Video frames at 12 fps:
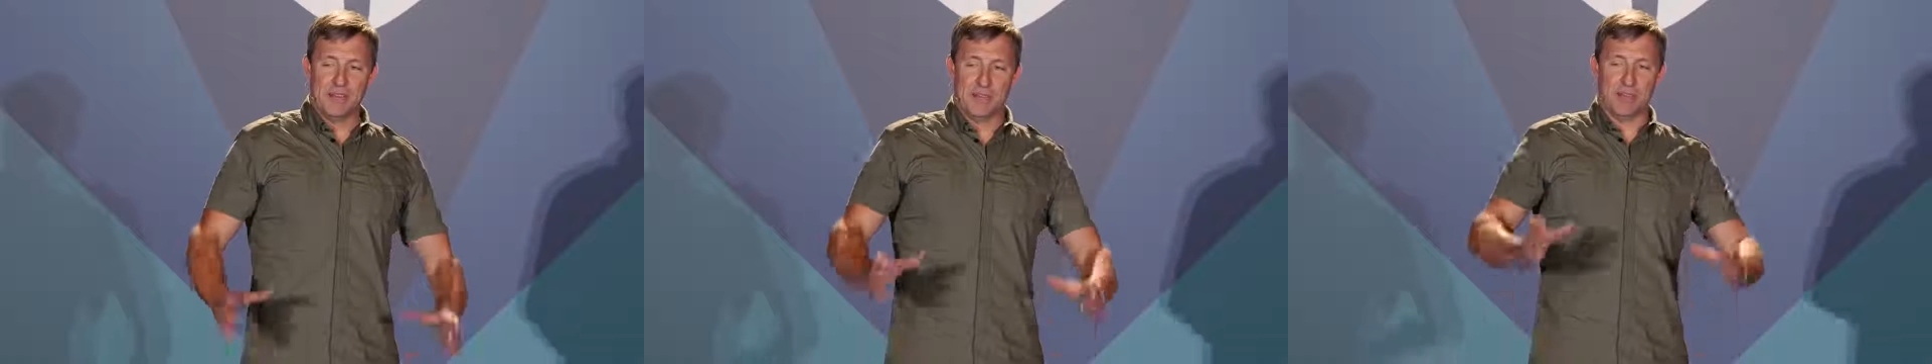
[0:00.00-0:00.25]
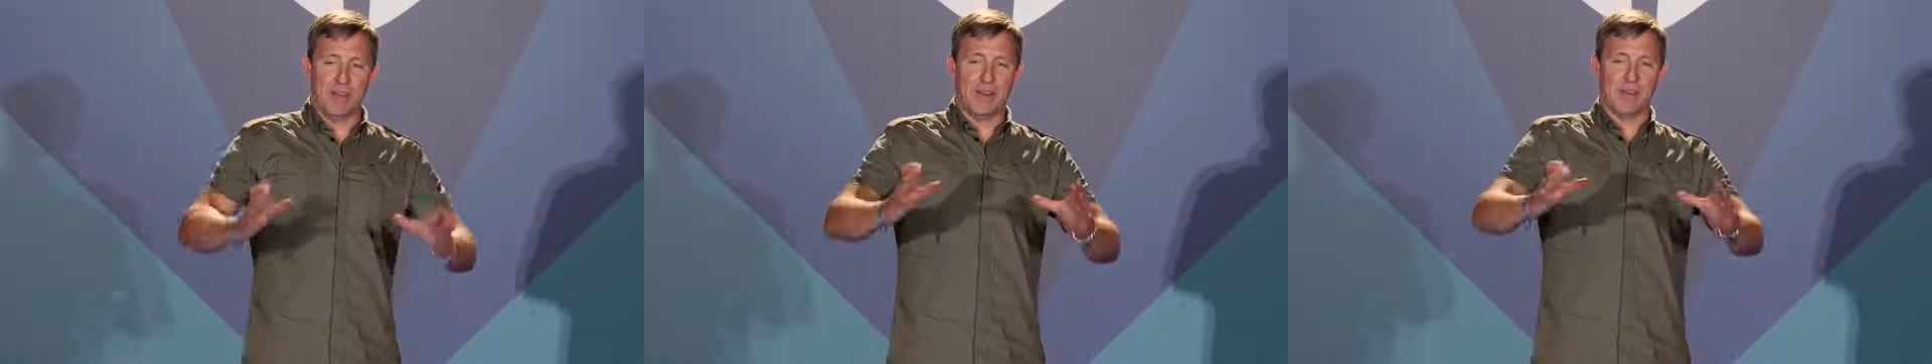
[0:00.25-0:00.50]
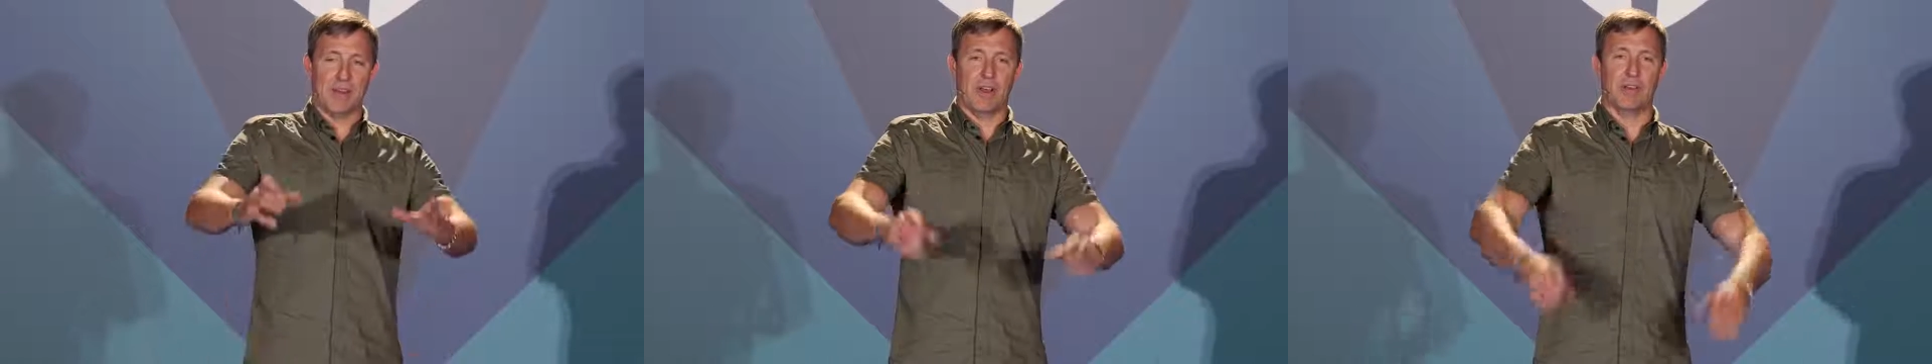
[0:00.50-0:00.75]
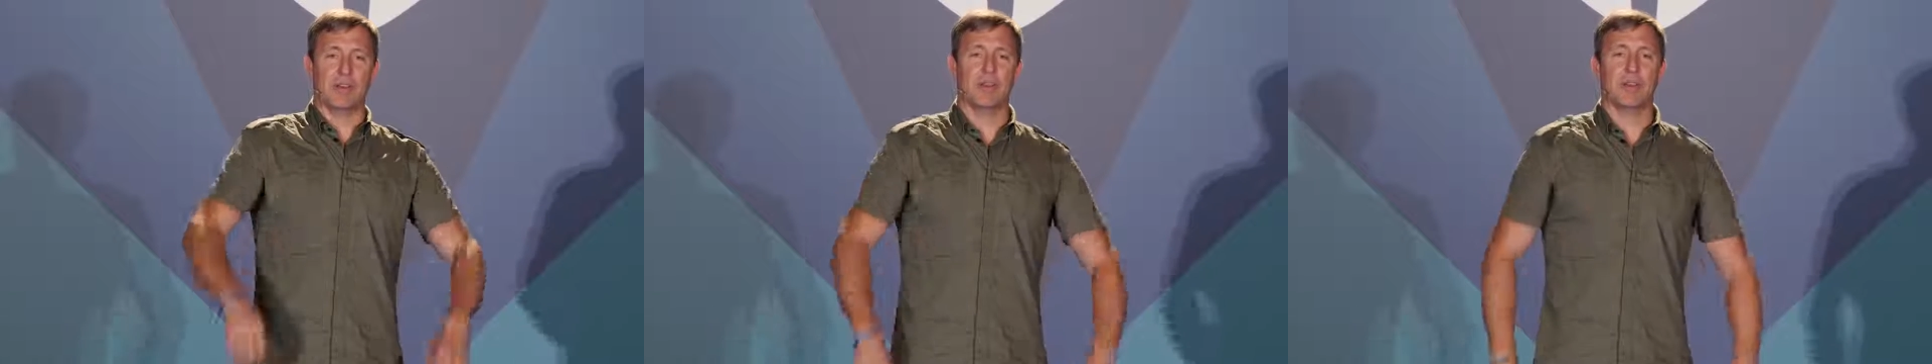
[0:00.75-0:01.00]
there's a plate of
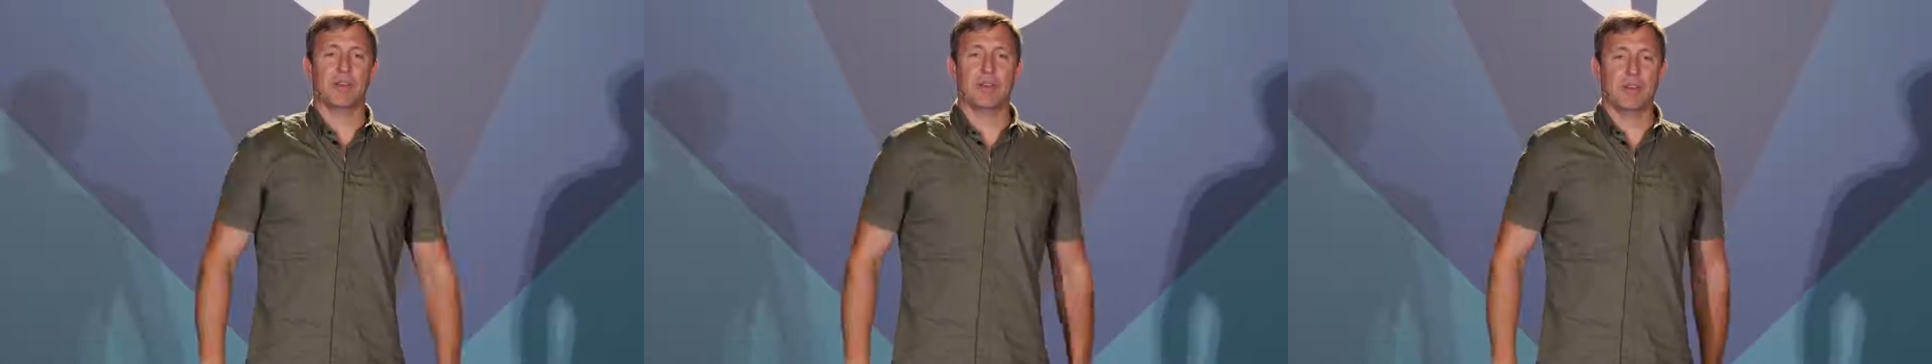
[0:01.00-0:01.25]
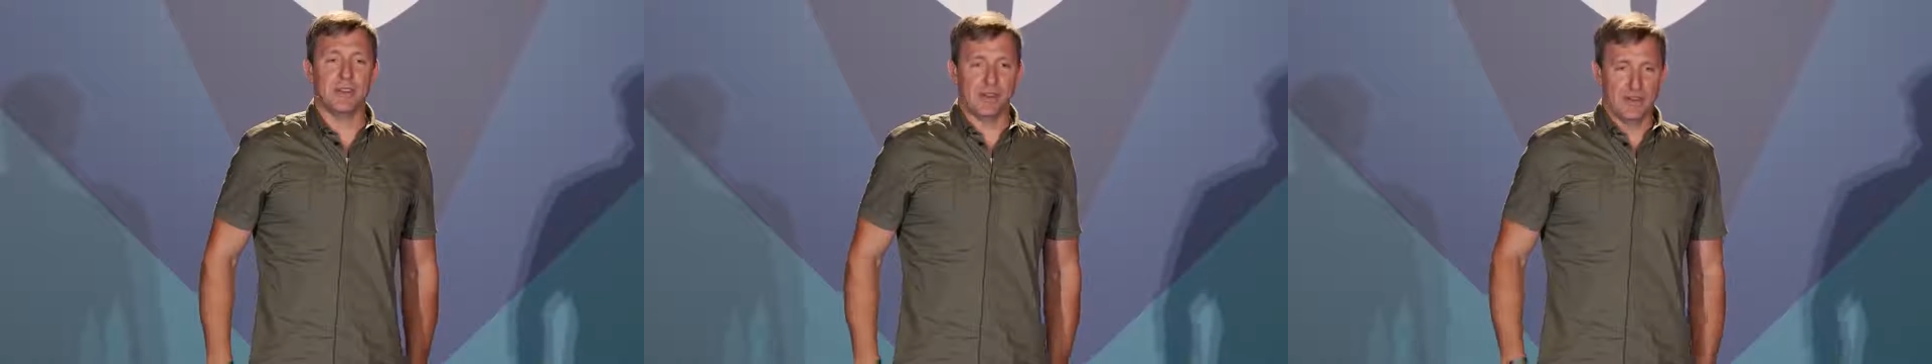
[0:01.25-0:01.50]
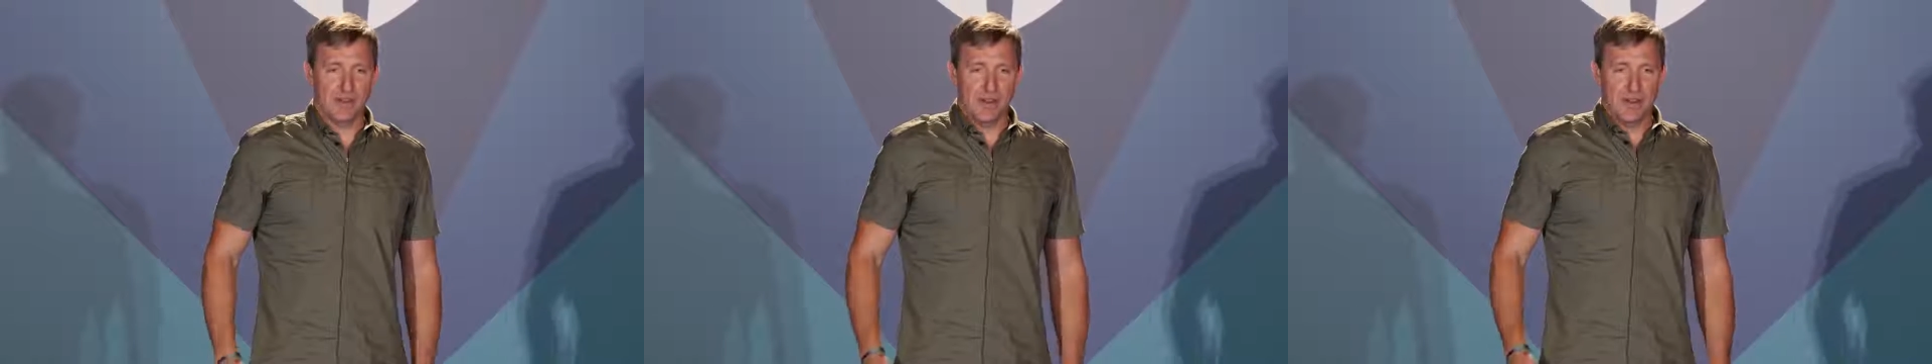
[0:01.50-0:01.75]
chocolate chip cookies.